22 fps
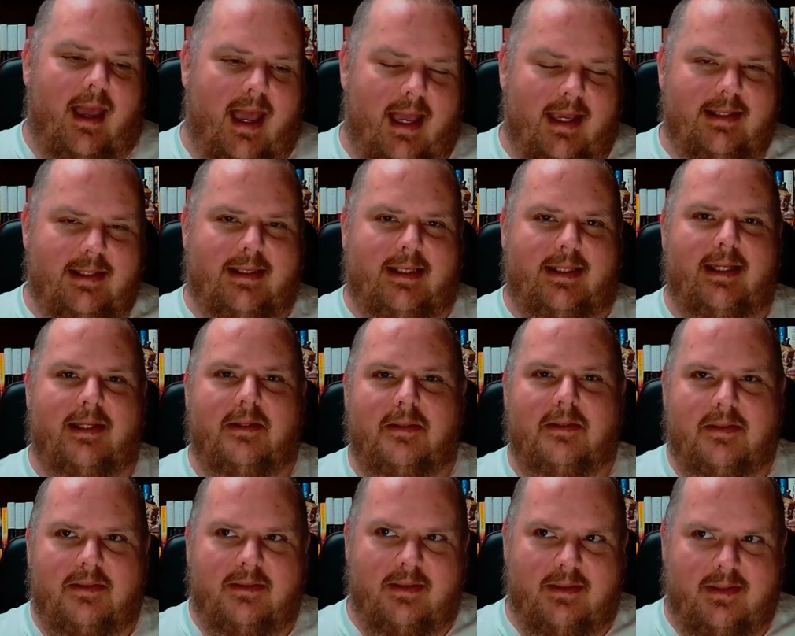And
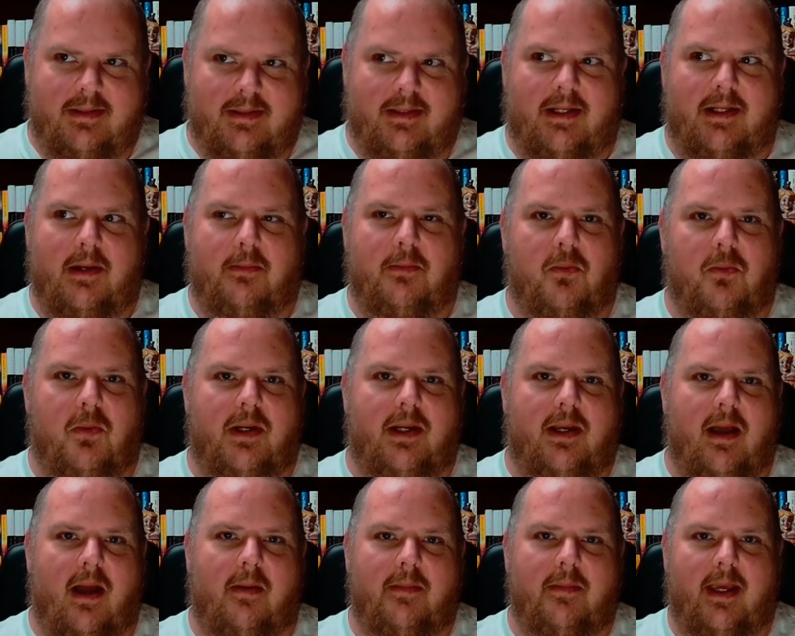still, the #1
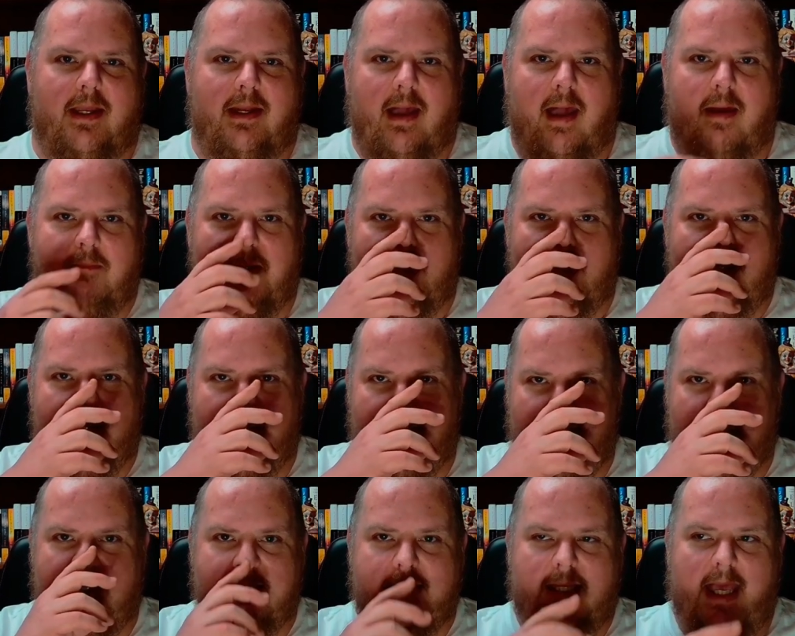comment I've been
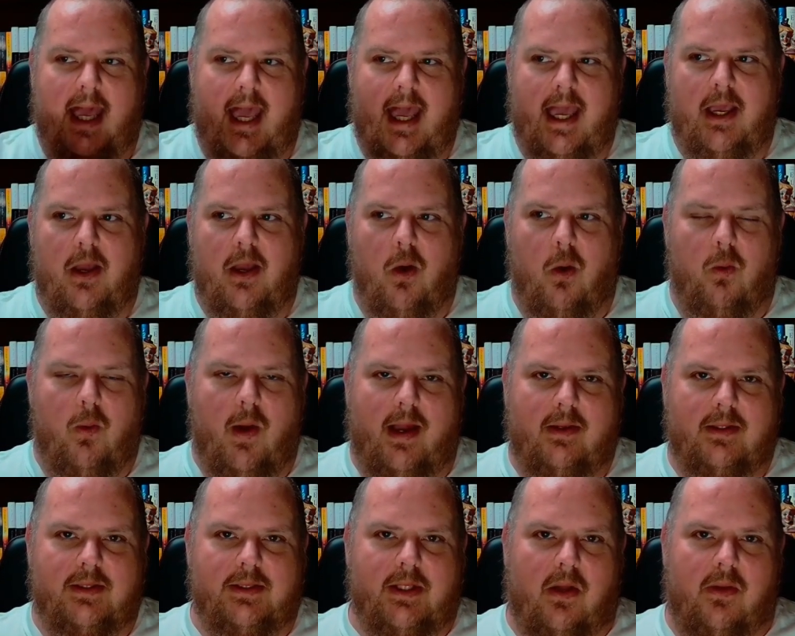getting is, hey,
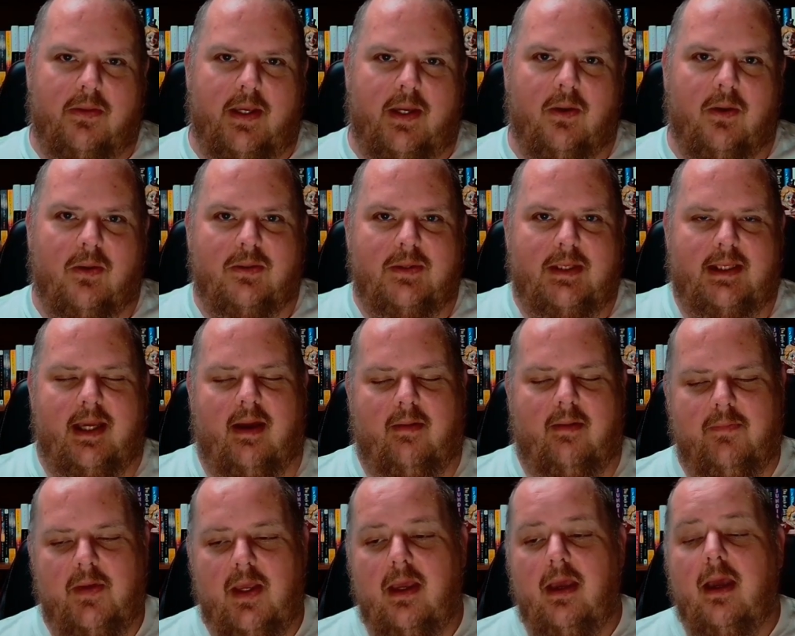where's all the old stuff?